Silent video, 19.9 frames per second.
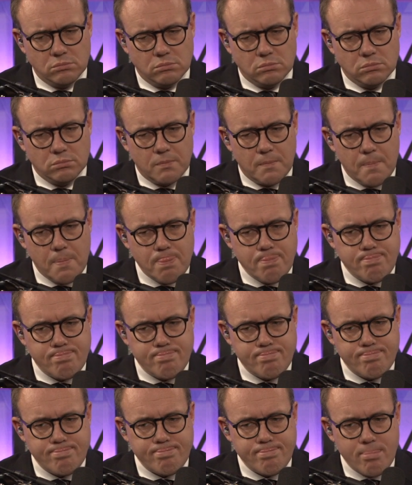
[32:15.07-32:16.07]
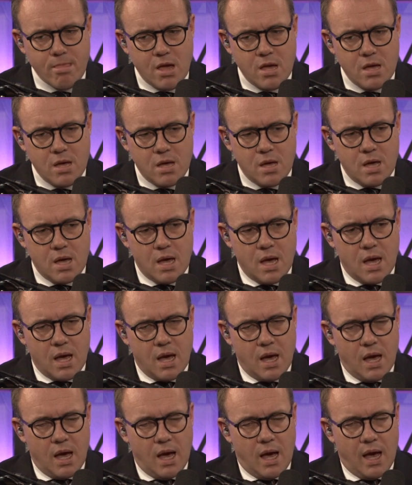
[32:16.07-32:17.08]

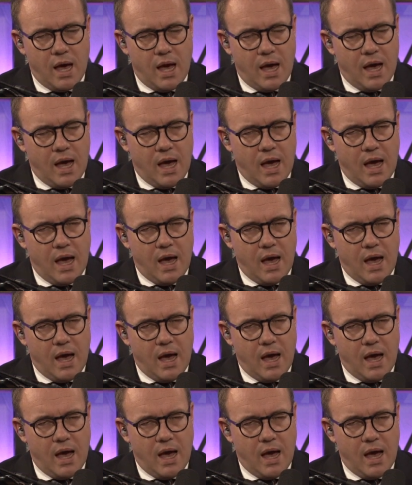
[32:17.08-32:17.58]
[no speech]